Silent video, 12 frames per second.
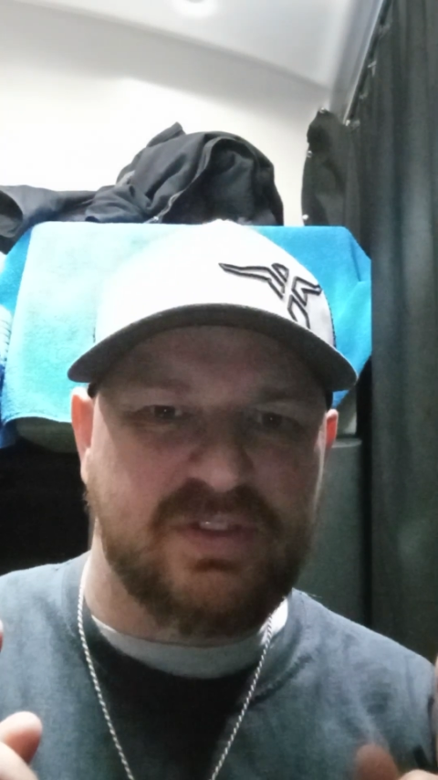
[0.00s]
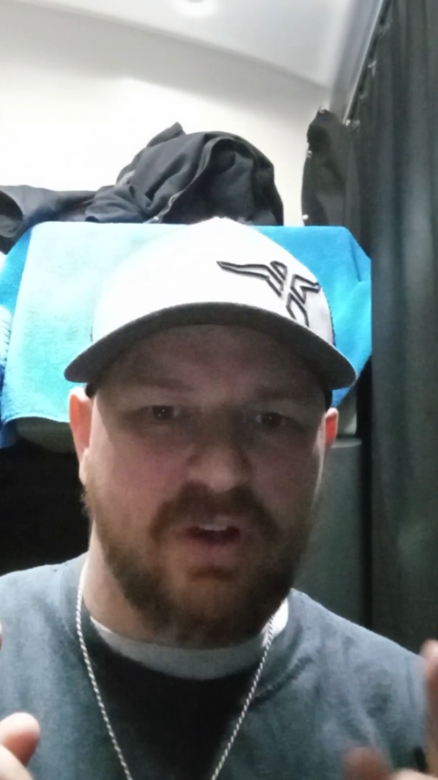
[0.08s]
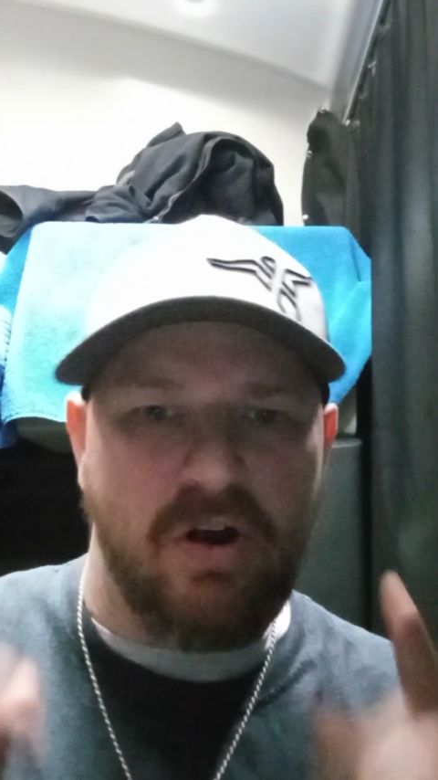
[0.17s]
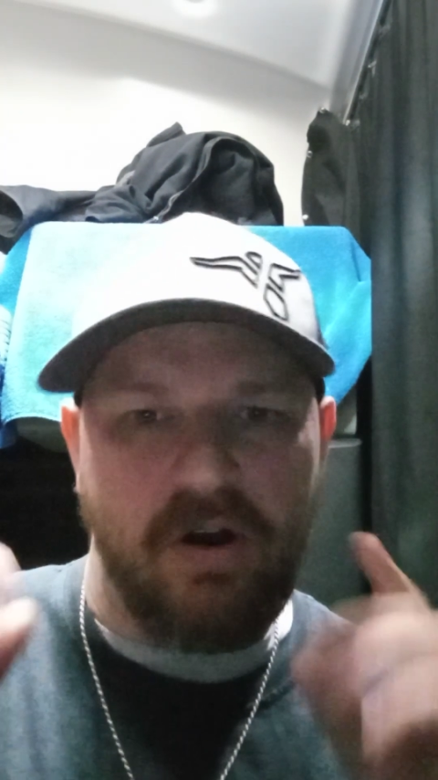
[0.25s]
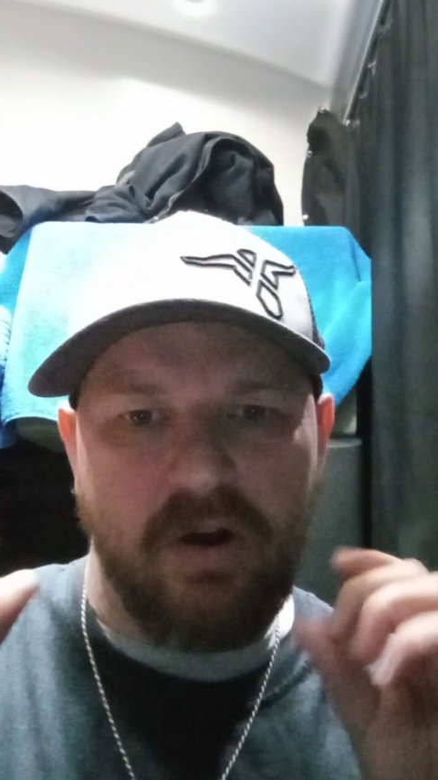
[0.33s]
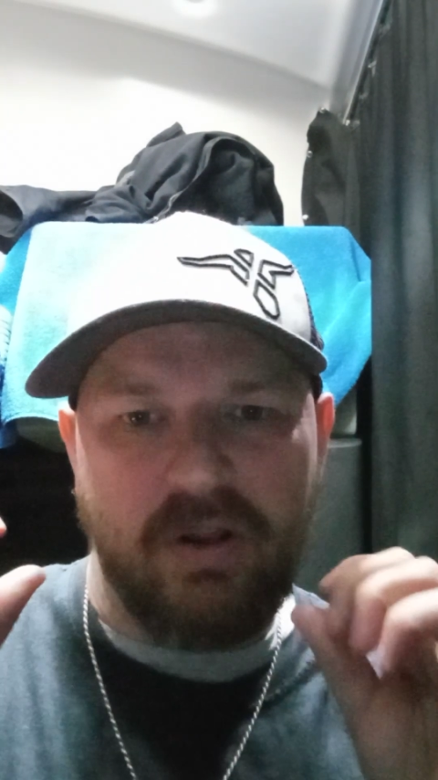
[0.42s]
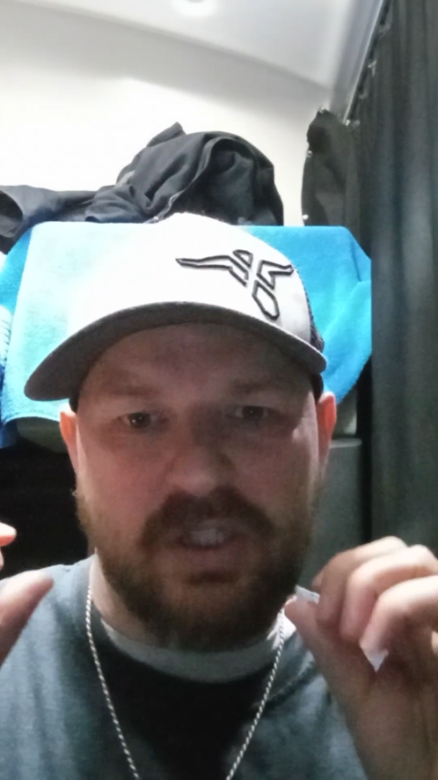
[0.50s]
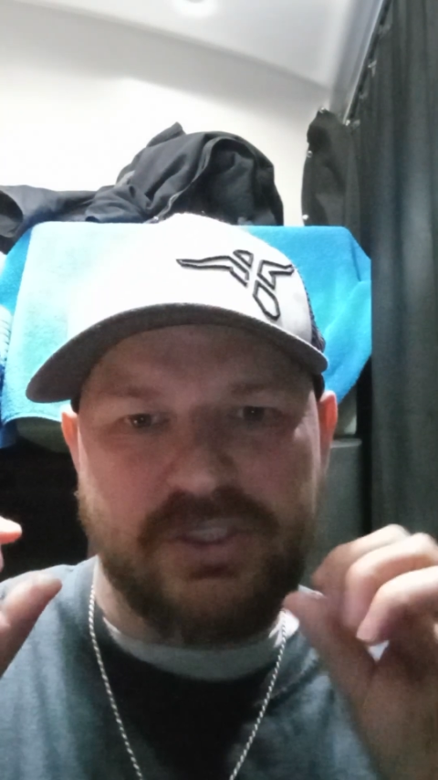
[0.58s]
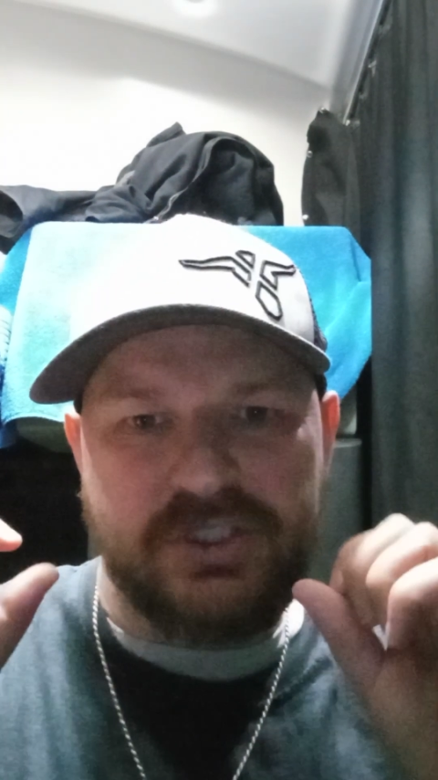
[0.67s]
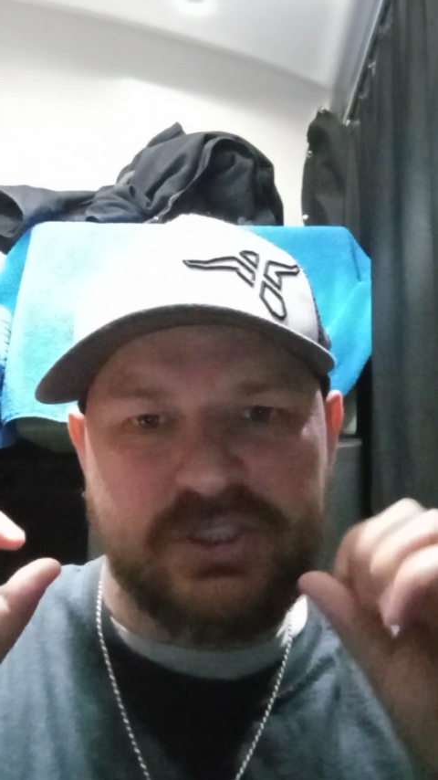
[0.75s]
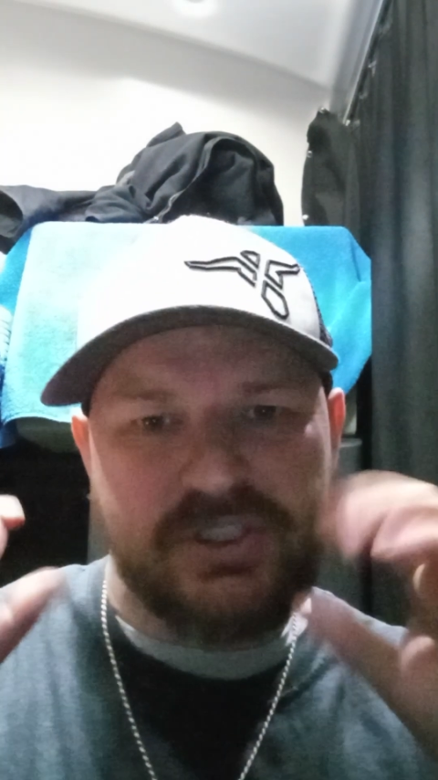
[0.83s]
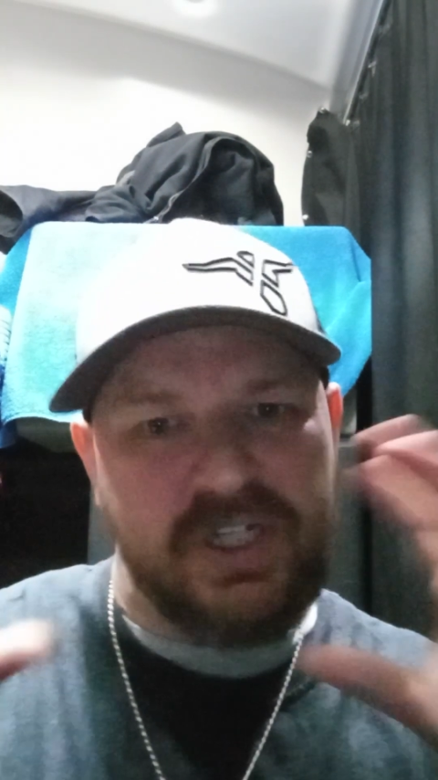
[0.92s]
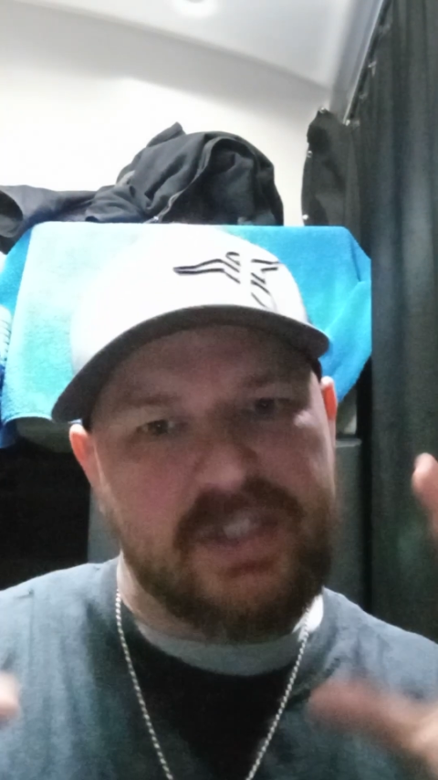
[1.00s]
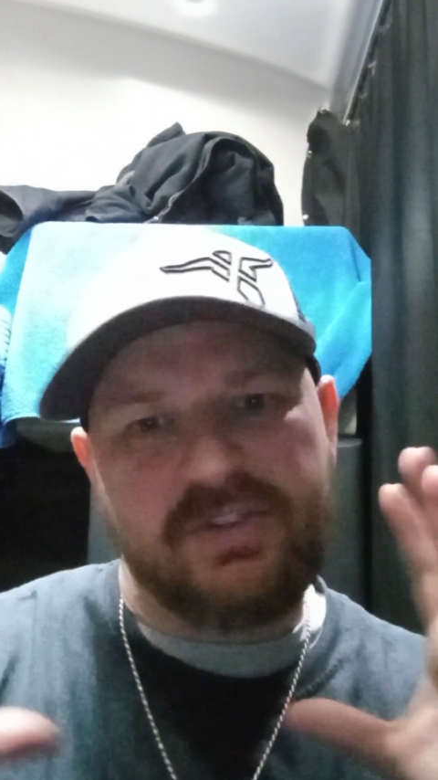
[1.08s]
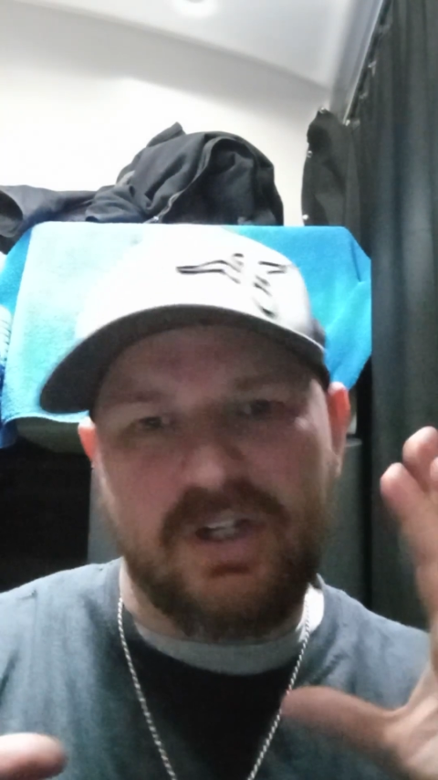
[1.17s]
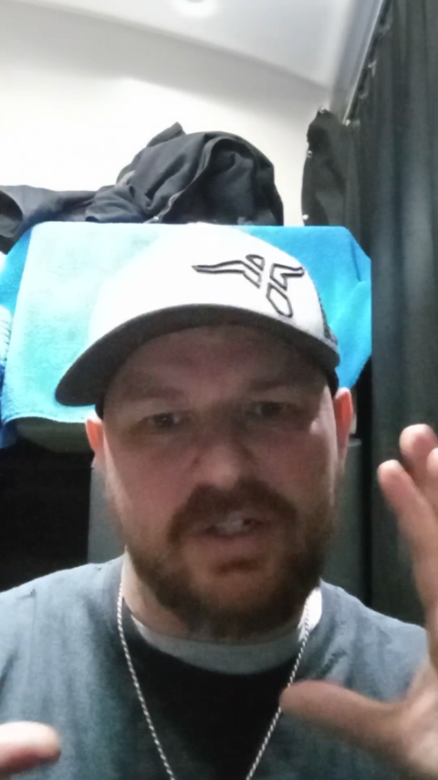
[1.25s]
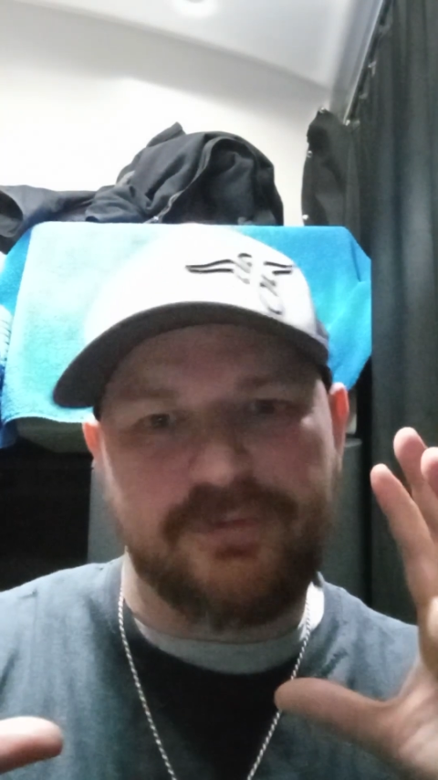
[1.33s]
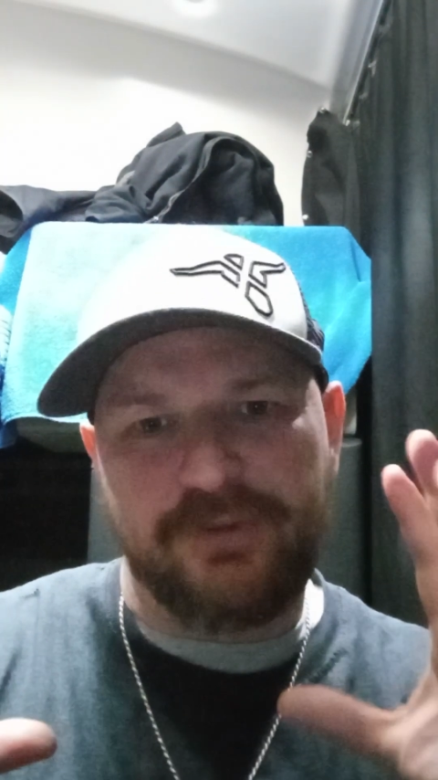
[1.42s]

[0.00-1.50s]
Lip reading: to haul a shit ton